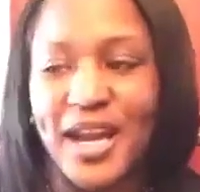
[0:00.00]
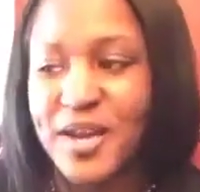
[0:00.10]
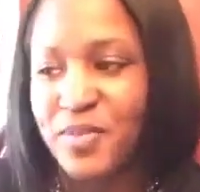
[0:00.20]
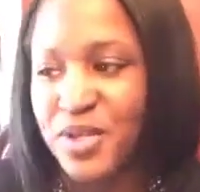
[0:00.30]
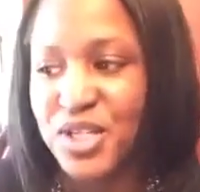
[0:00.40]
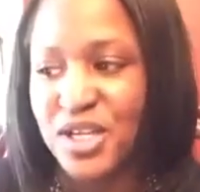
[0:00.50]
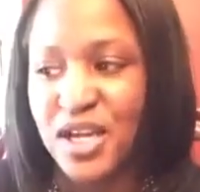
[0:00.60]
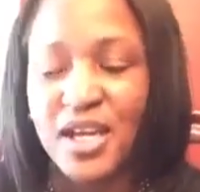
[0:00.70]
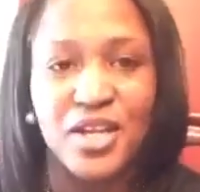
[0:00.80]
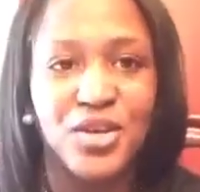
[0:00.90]
I
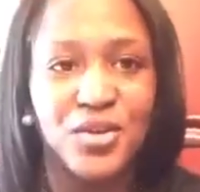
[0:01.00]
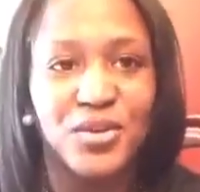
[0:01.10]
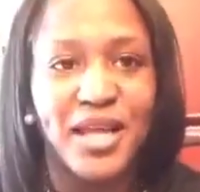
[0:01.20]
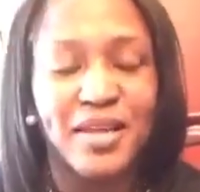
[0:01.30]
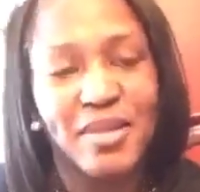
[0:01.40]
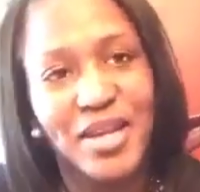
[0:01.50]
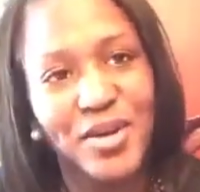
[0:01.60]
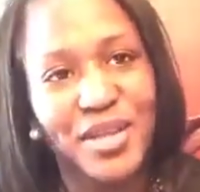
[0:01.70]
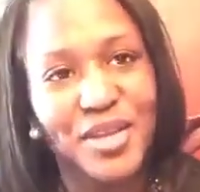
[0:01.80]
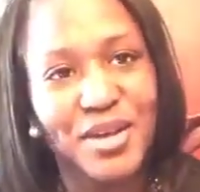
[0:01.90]
appreciate you letting me
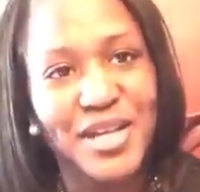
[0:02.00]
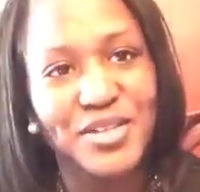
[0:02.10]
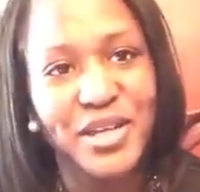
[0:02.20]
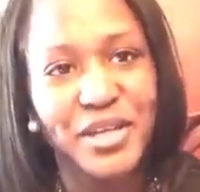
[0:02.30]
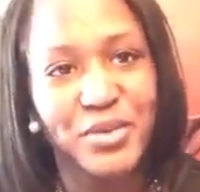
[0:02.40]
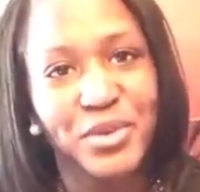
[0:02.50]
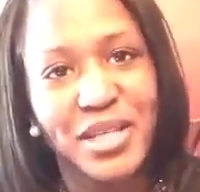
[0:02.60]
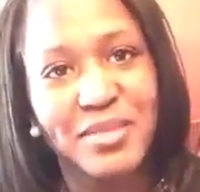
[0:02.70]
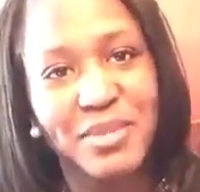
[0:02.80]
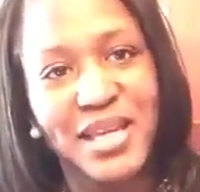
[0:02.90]
know that you guys are here
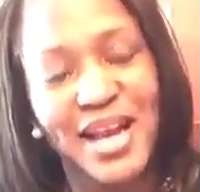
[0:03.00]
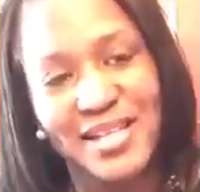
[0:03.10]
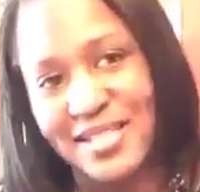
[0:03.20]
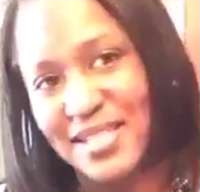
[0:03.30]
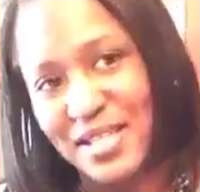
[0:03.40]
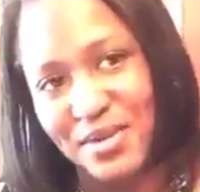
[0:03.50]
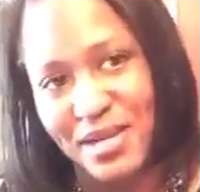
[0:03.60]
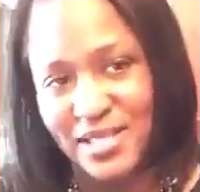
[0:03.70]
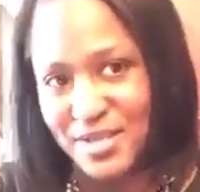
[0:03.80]
with me. I see you.